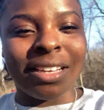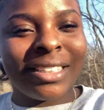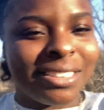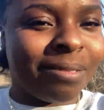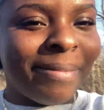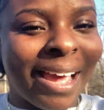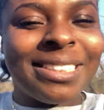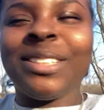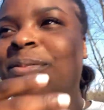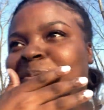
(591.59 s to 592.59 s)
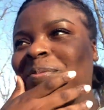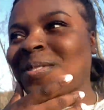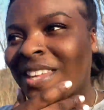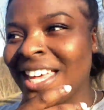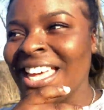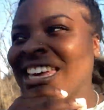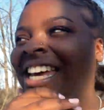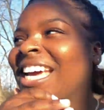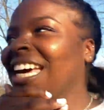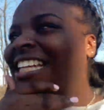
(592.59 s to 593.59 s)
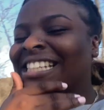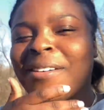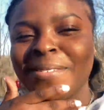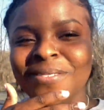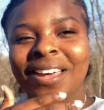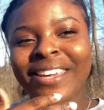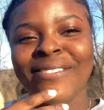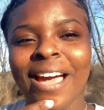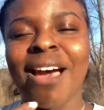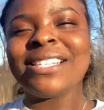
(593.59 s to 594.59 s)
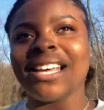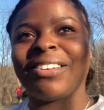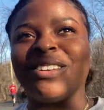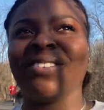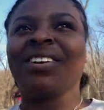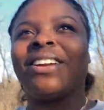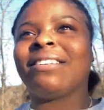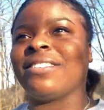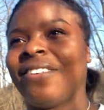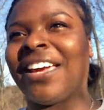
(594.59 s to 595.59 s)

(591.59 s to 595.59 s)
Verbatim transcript: And Sebastian, tell me why he, I was like, do you wanna go left or right?